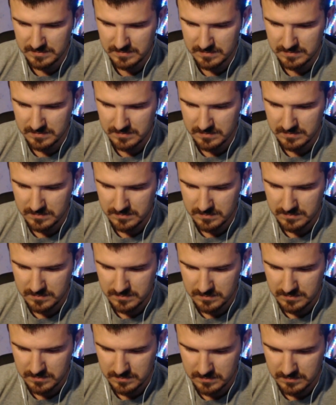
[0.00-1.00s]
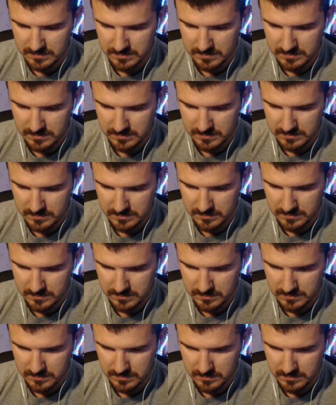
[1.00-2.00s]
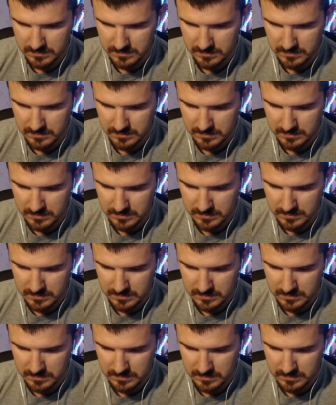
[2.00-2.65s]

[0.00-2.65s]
No one is speaking in this clip.